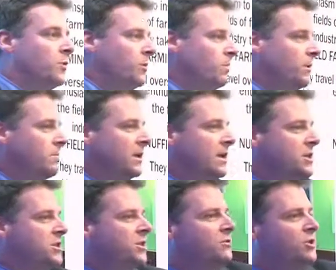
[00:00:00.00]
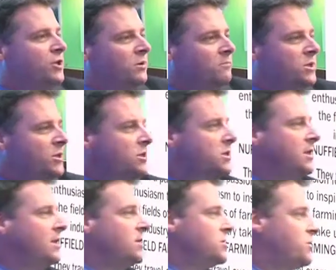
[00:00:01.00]
world population who jumped onto
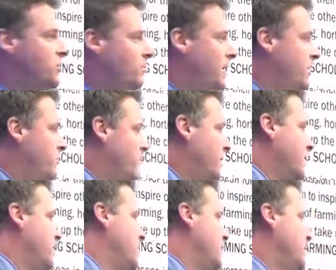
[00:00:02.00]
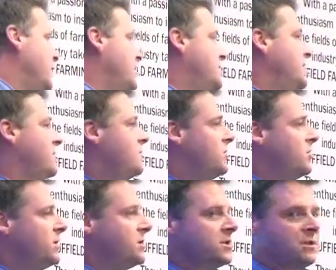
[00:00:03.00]
the industrial bandwagon in the
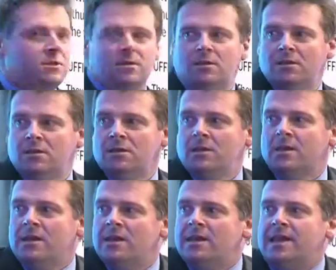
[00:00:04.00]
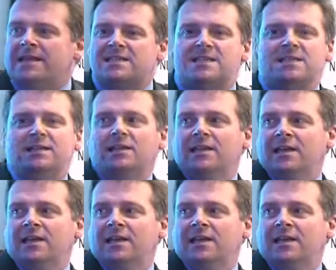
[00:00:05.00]
1800s. That still